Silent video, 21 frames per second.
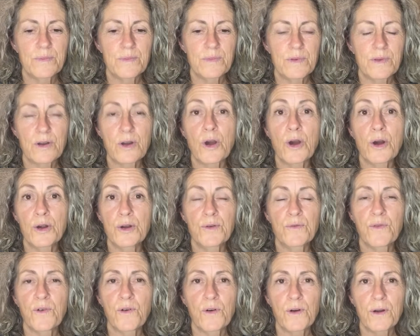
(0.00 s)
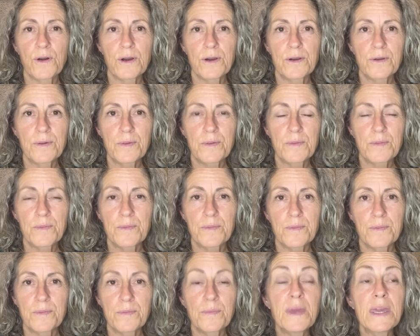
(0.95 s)
carnivore
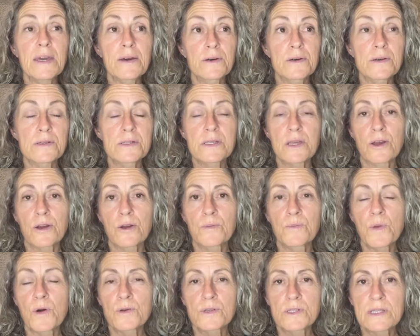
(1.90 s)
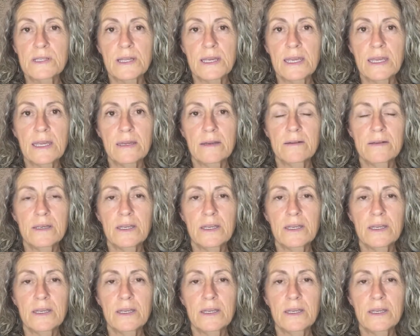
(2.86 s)
meals are mostly,